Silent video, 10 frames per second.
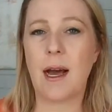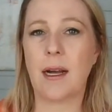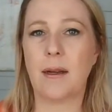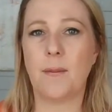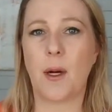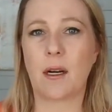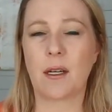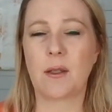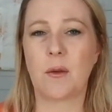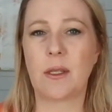
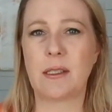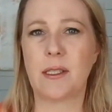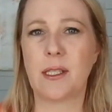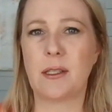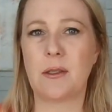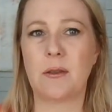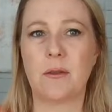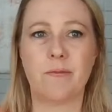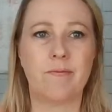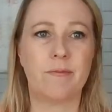going to,